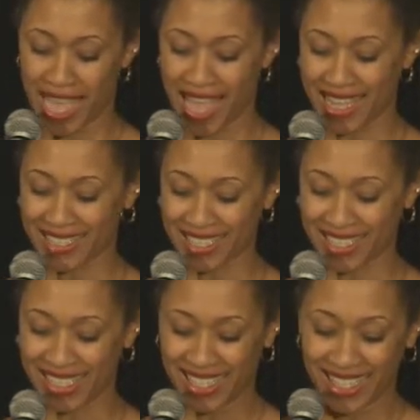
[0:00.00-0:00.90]
And
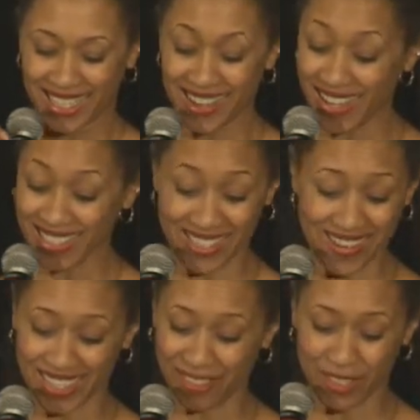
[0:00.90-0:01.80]
no, I do.
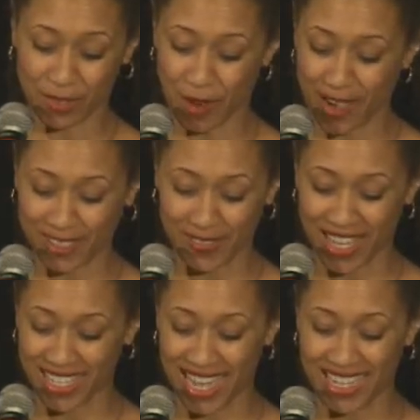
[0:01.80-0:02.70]
I love the sparkly,
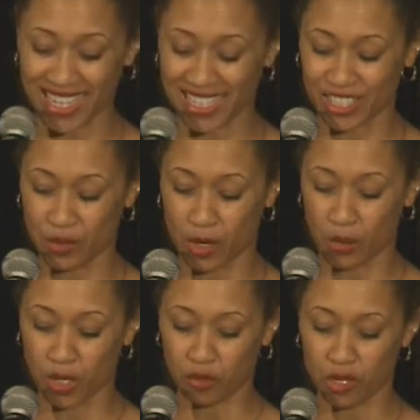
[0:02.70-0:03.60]
man. And she wrote a
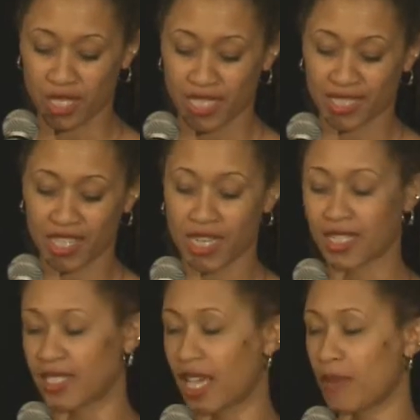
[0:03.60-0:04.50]
wonderful book, said, "The
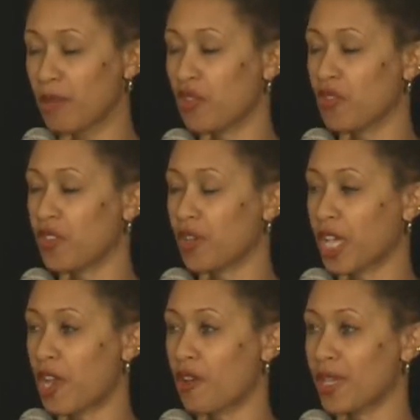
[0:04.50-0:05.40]
next time I move, they'll
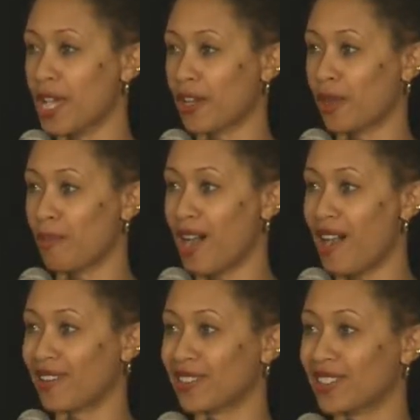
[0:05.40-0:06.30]
carry me out in a
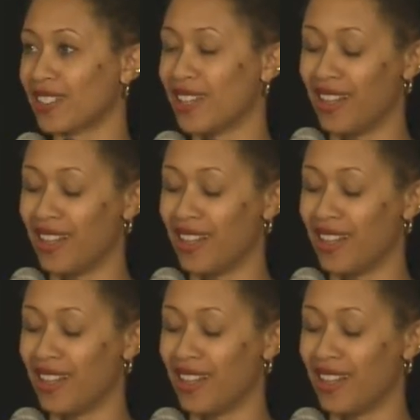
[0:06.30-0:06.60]
box."